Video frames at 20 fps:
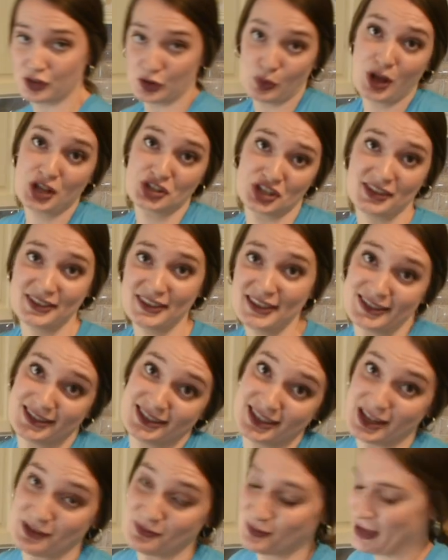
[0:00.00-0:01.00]
you're watching this,
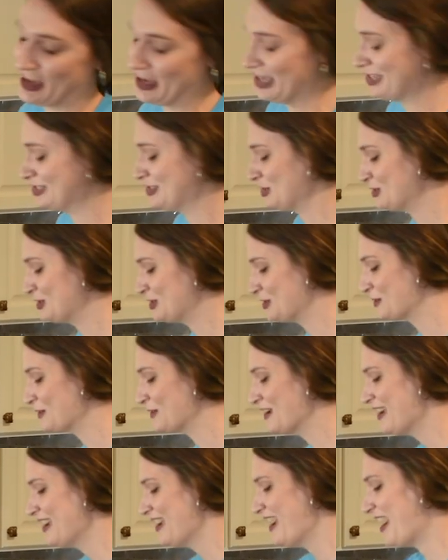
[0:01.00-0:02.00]
then I'm, I guess you do.
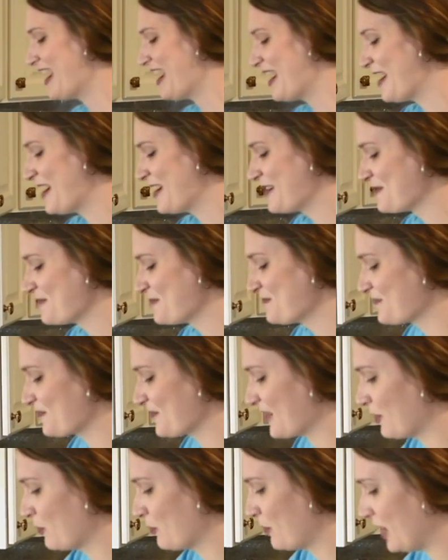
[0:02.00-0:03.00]
Um,
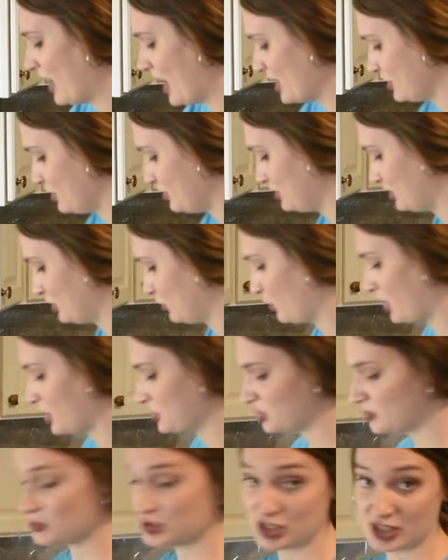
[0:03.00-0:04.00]
but I used to
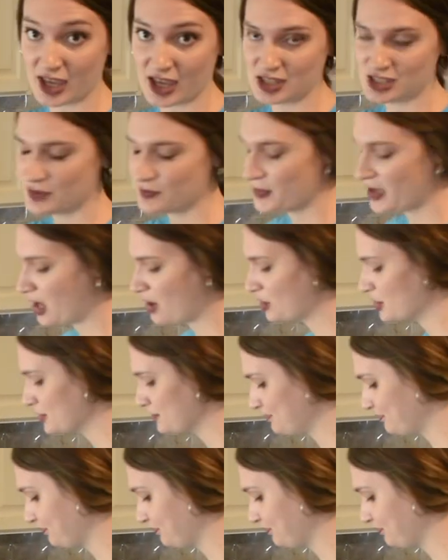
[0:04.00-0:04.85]
watch, I'm using onion powder.